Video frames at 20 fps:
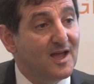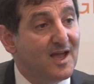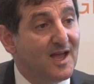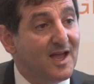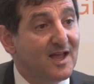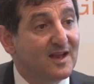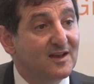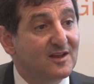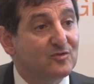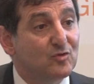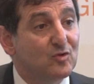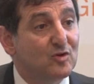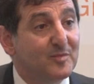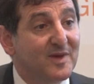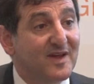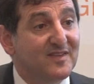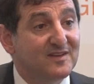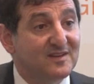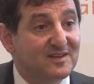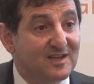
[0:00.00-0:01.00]
And it's all
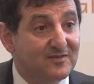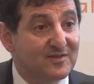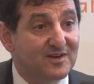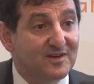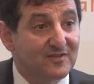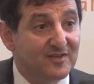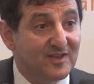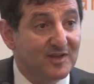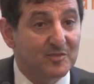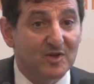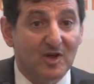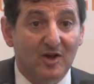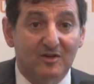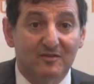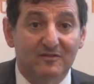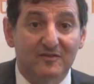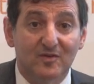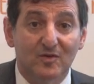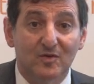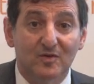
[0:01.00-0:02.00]
about the dividend for them
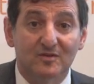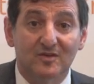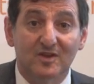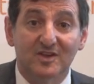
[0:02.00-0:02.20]
going forward.